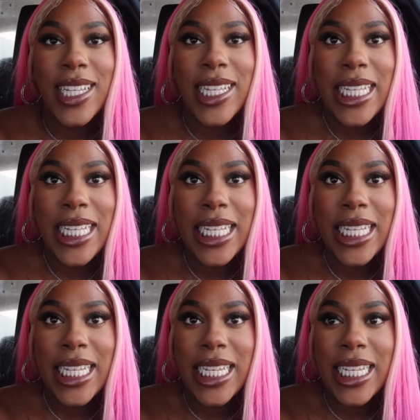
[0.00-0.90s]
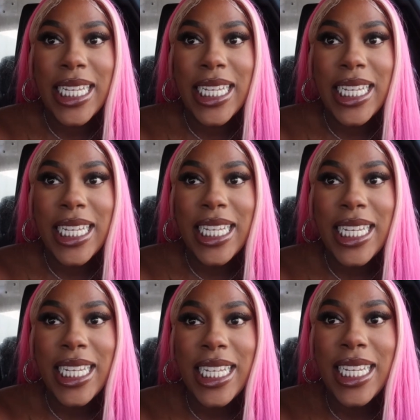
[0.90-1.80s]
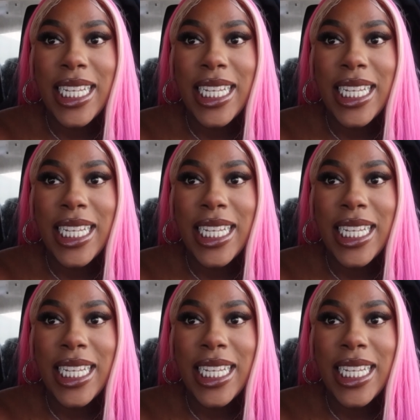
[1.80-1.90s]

No one is speaking in this clip.